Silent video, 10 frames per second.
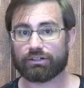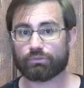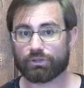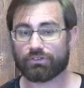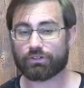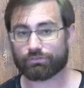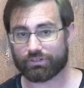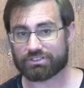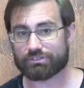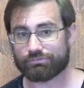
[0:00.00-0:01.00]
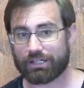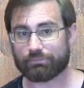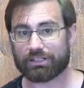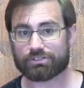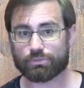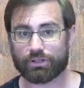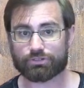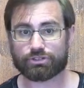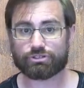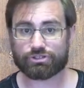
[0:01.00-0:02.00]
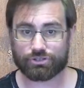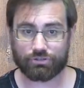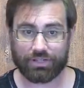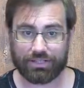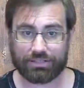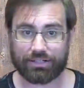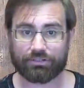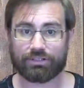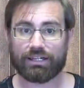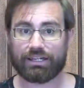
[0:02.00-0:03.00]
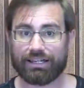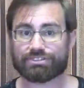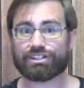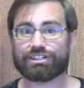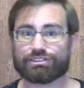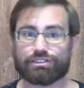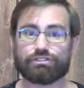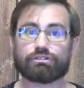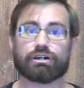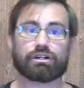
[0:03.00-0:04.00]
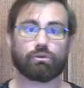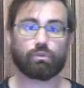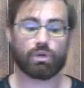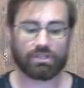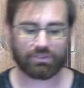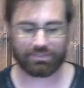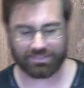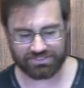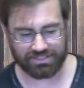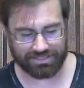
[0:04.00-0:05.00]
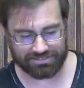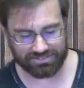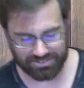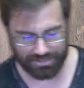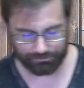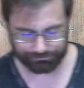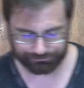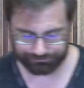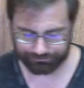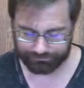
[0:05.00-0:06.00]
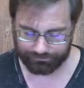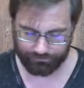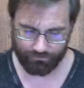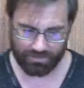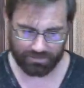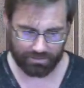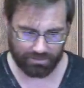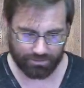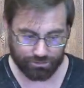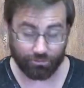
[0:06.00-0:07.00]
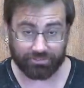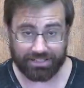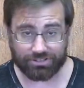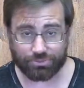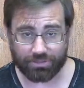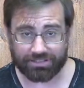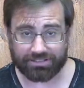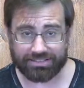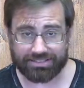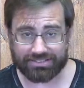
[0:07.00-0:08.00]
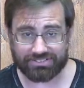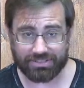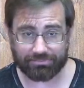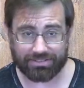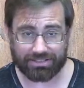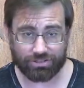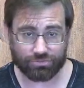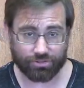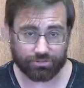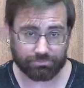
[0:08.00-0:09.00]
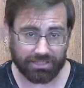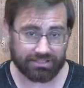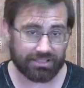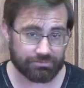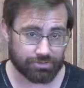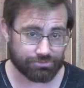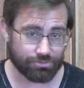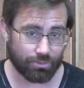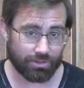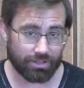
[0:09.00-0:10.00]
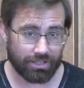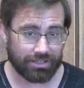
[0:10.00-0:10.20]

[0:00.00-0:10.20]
with your friends and family as well. So just do that now as I continue on with the second step. So the next one is something that you've heard many times before,